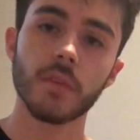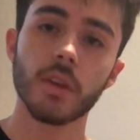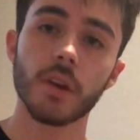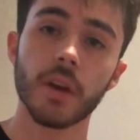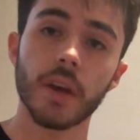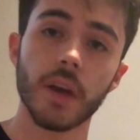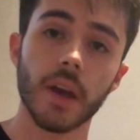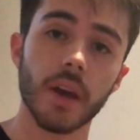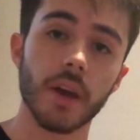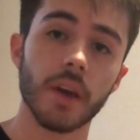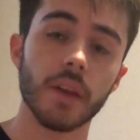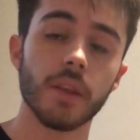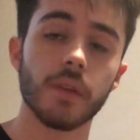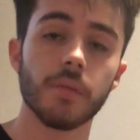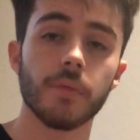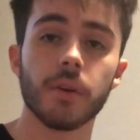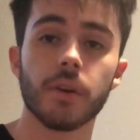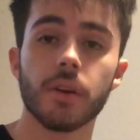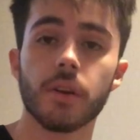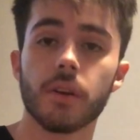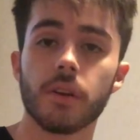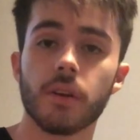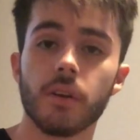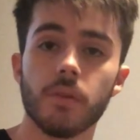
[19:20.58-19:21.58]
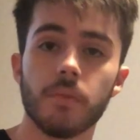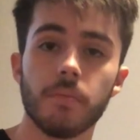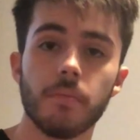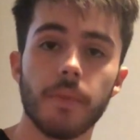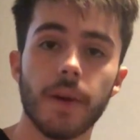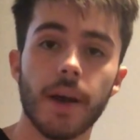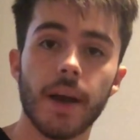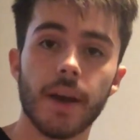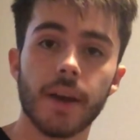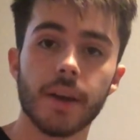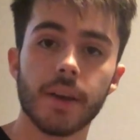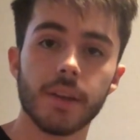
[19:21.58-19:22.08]
Okay, and then we're gonna go
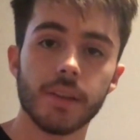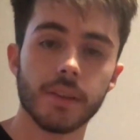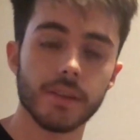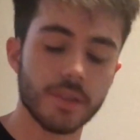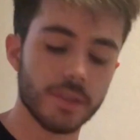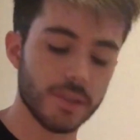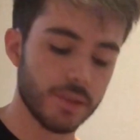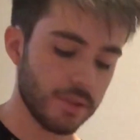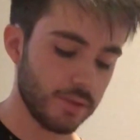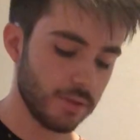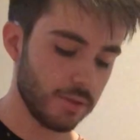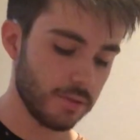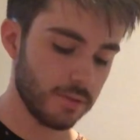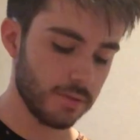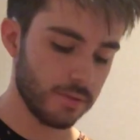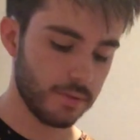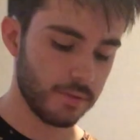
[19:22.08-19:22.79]
back into,